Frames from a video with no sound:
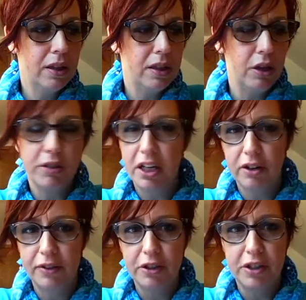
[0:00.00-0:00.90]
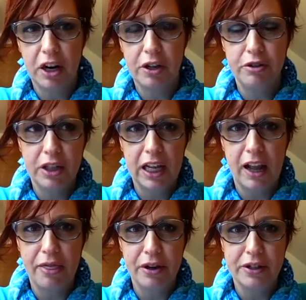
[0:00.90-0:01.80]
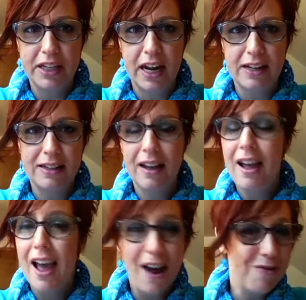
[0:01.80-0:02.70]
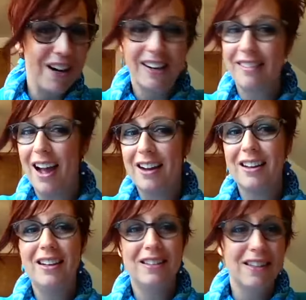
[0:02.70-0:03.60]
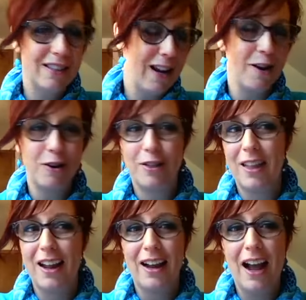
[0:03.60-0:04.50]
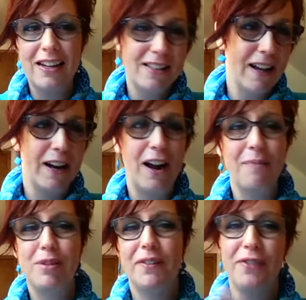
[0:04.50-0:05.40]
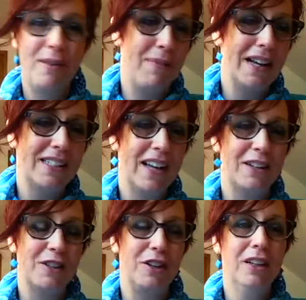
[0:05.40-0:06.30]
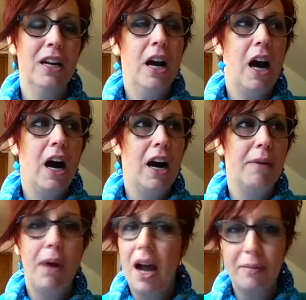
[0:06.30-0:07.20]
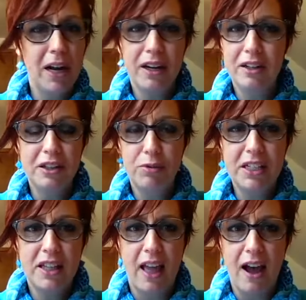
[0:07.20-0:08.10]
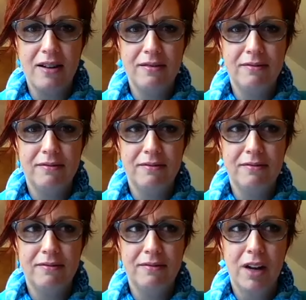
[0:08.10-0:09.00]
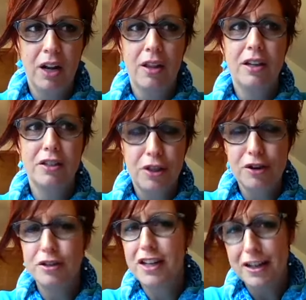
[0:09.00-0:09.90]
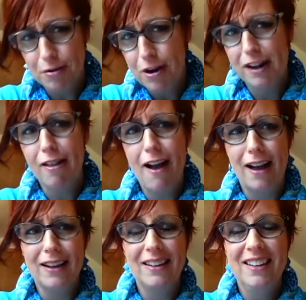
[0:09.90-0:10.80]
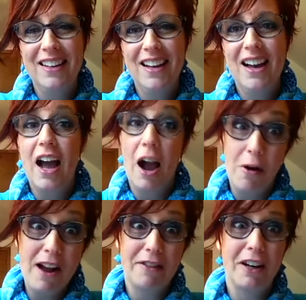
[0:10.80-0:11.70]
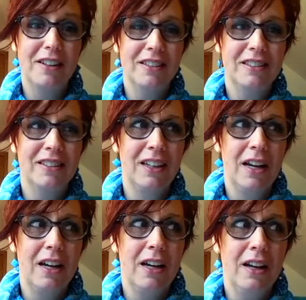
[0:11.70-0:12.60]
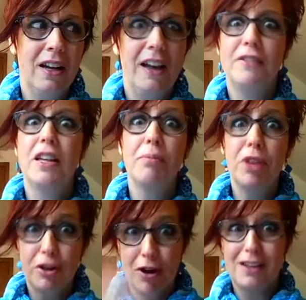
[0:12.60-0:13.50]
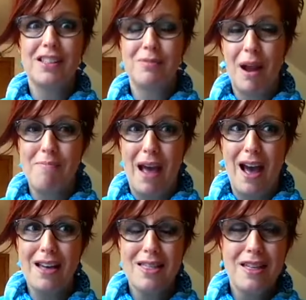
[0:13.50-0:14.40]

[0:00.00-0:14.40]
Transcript: those interviews are usually on Thursdays at one o'clock. It's a standard thing. I set it up to fit my schedule. Um, I'm not going to switch that. It's Thursdays at one o'clock. However, if something crosses my path